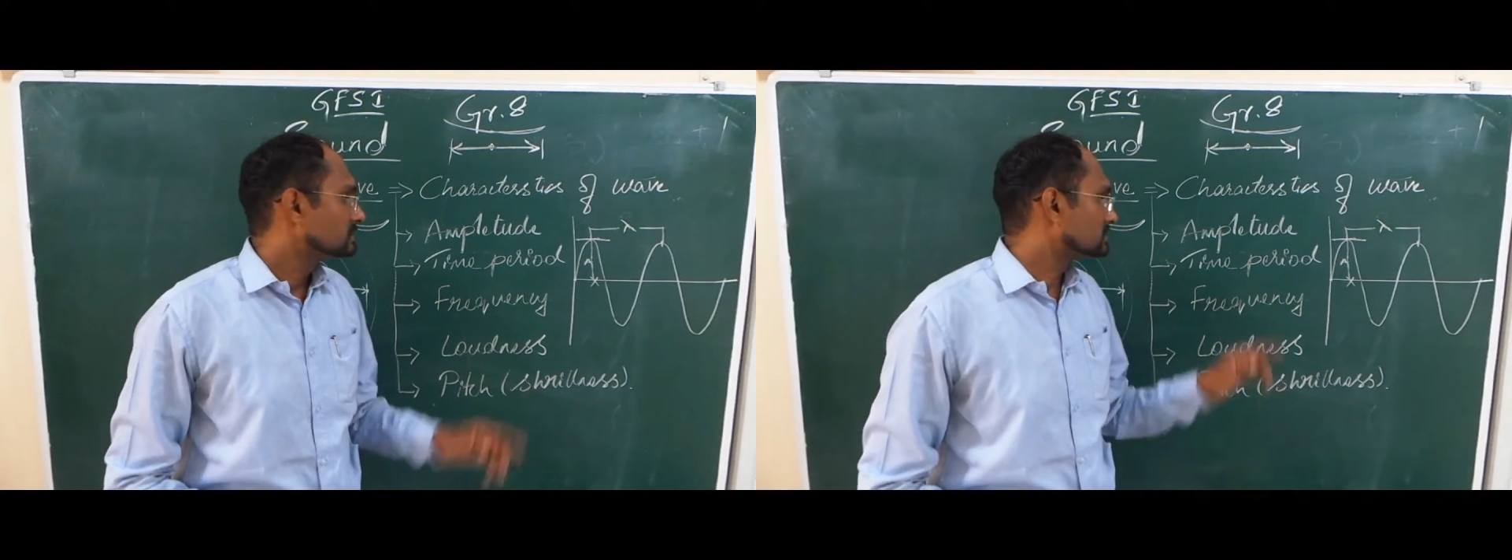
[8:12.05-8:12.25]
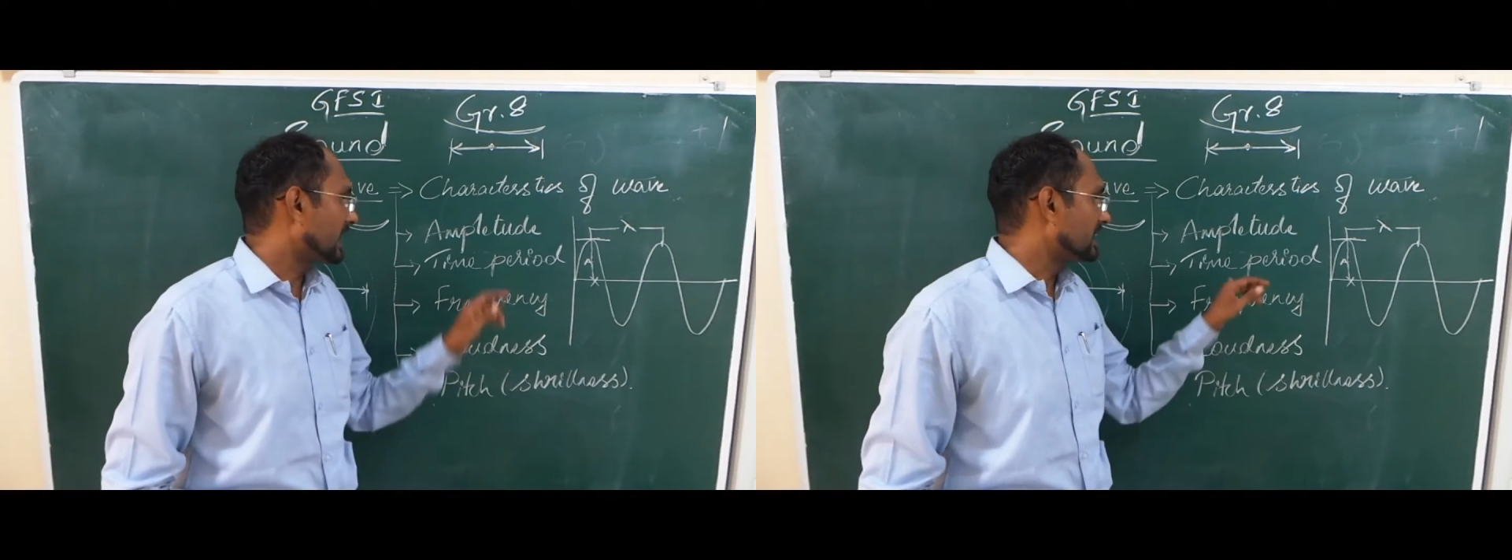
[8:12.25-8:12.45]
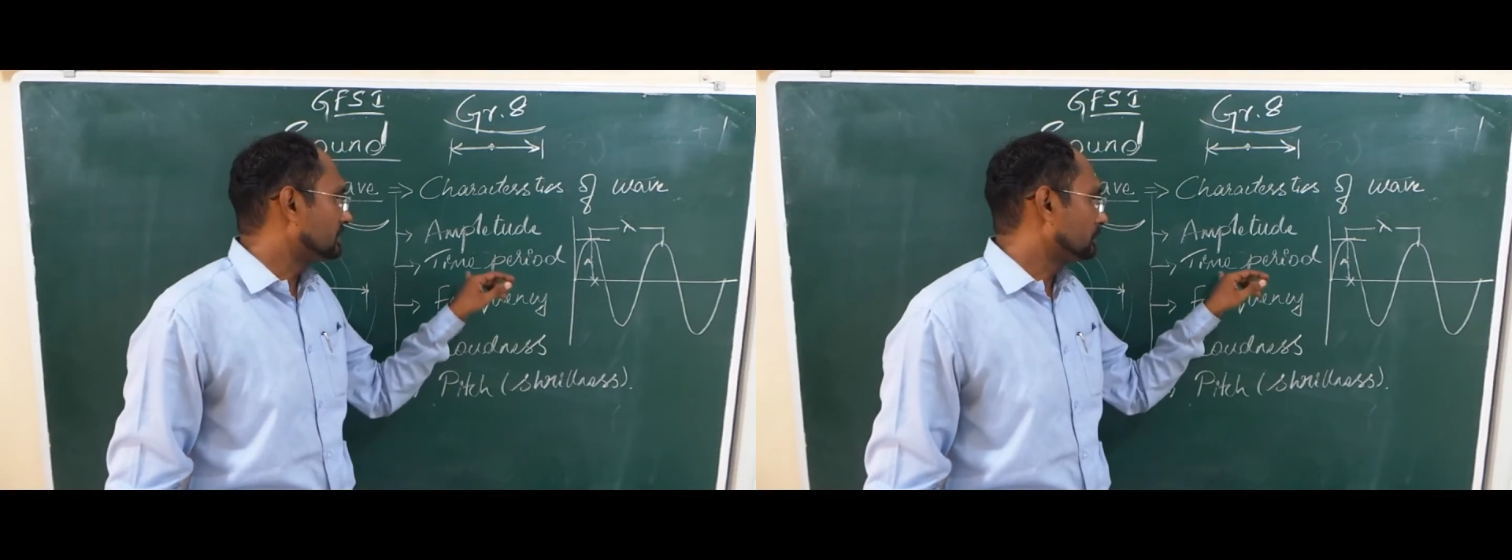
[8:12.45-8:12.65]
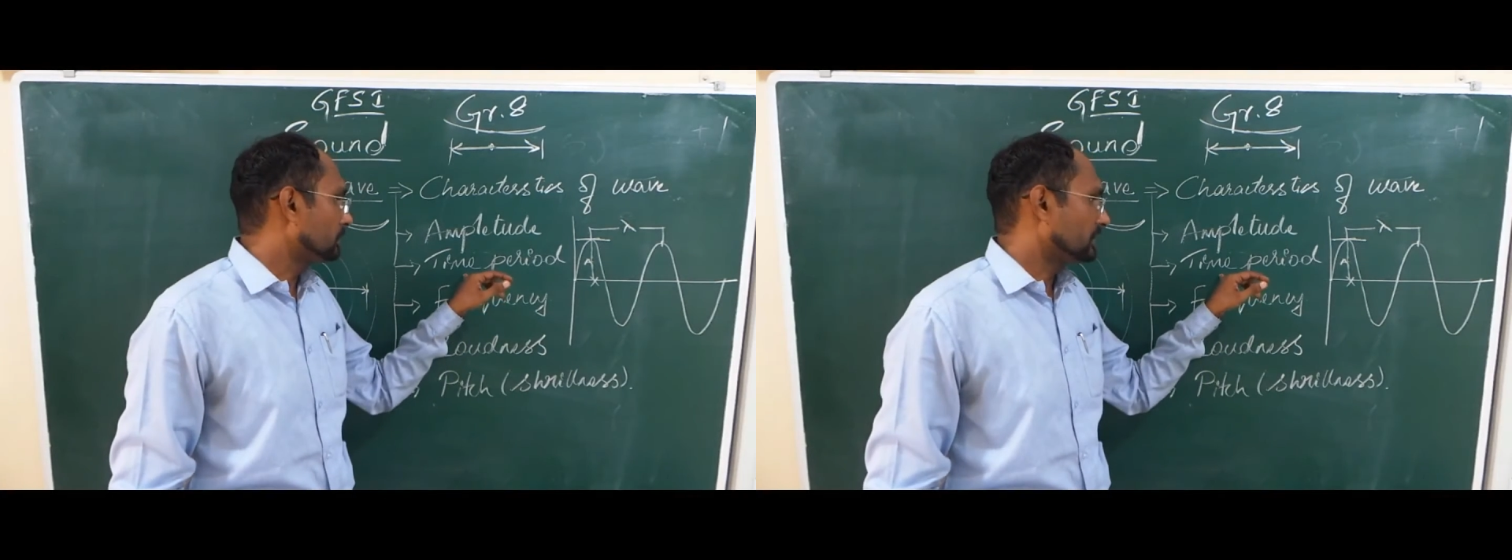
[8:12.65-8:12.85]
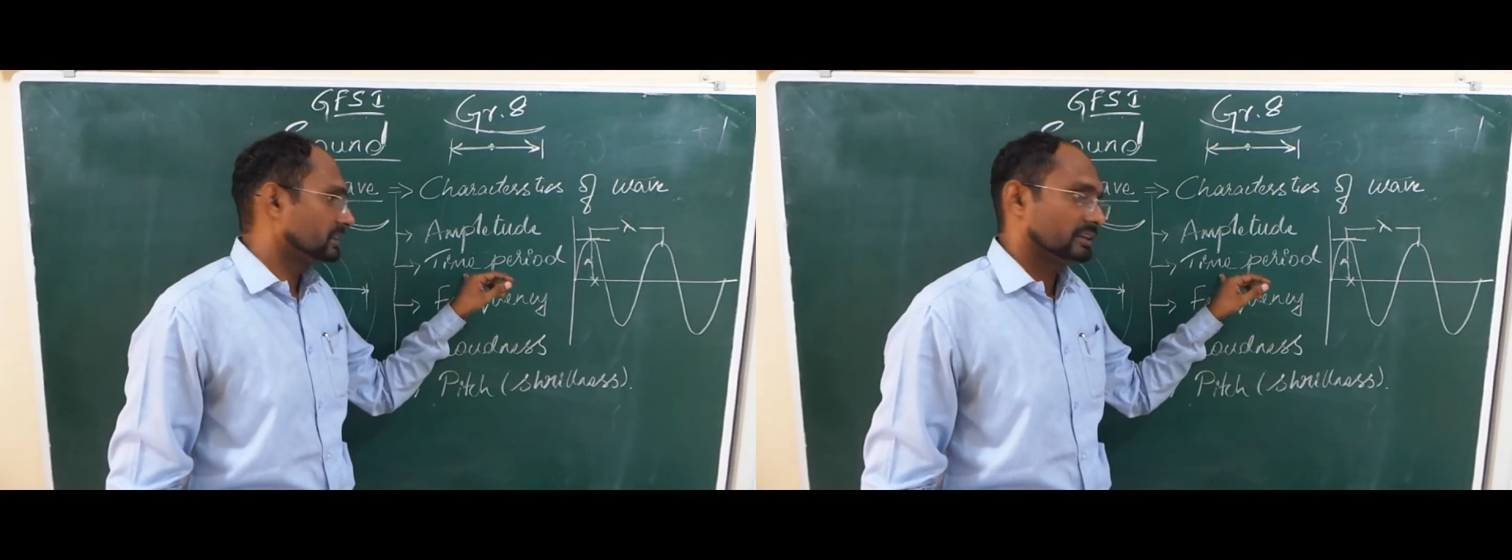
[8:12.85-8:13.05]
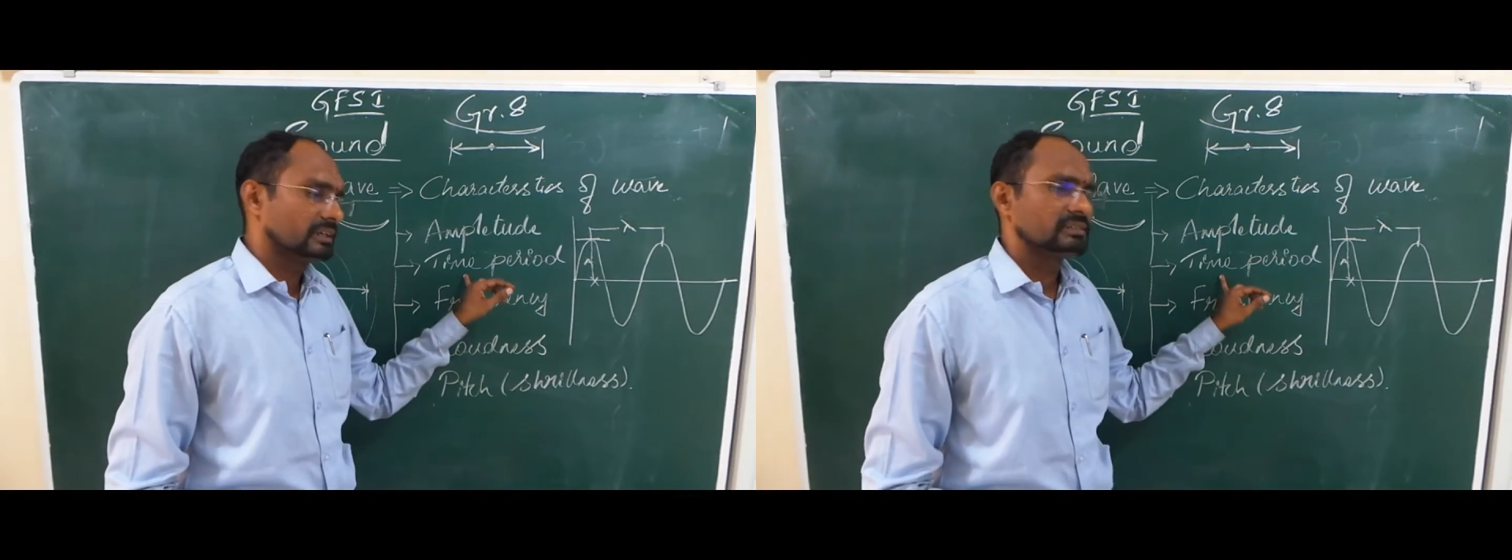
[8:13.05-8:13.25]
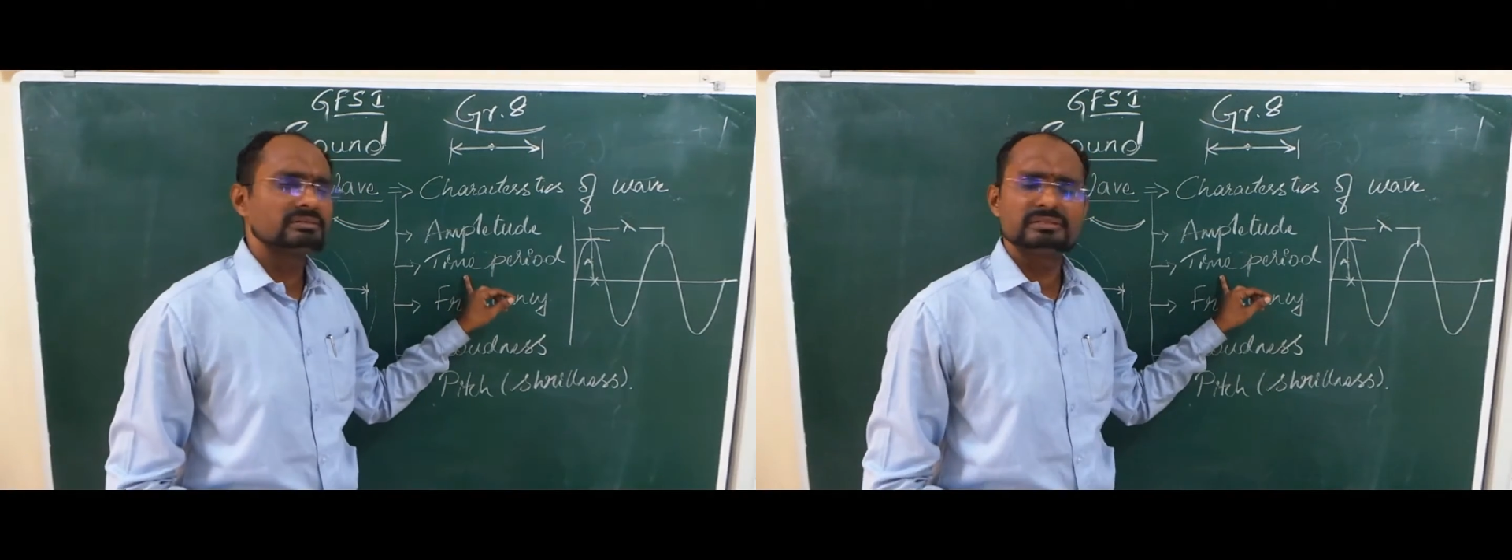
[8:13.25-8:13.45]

time period.